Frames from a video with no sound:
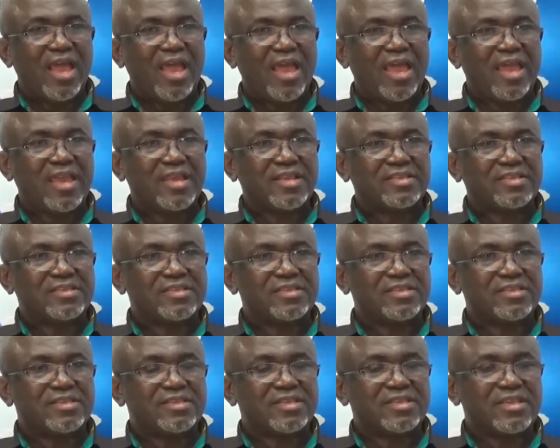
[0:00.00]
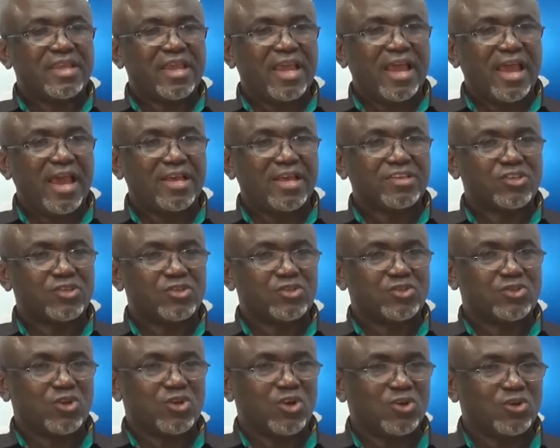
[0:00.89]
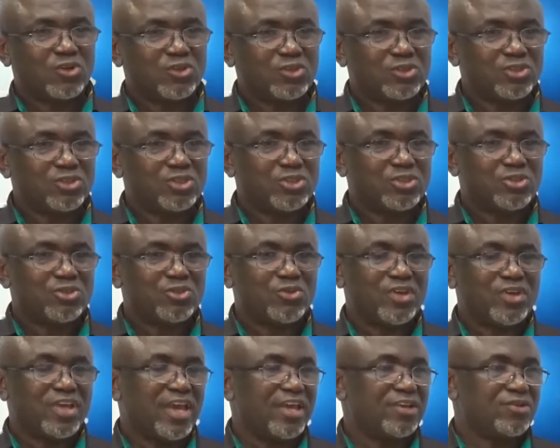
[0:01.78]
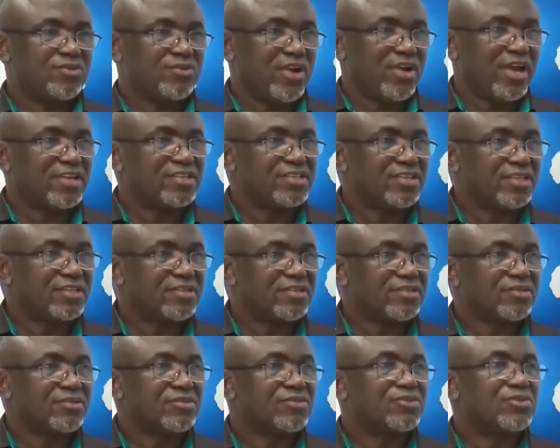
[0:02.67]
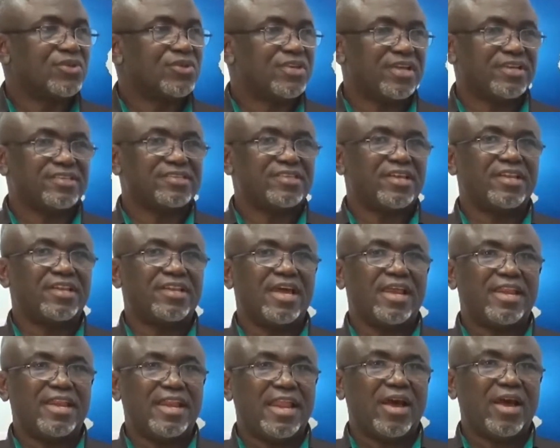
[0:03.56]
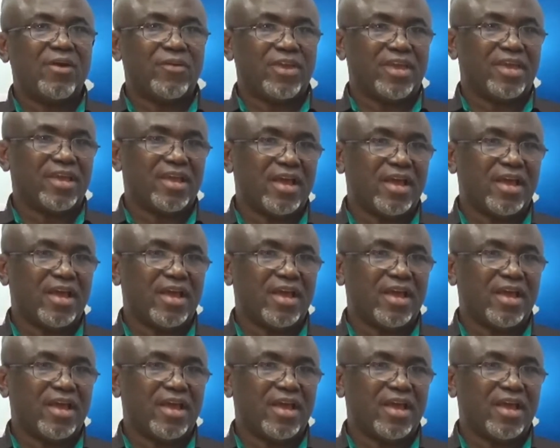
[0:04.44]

it has struggled to gain traction to the extent that now in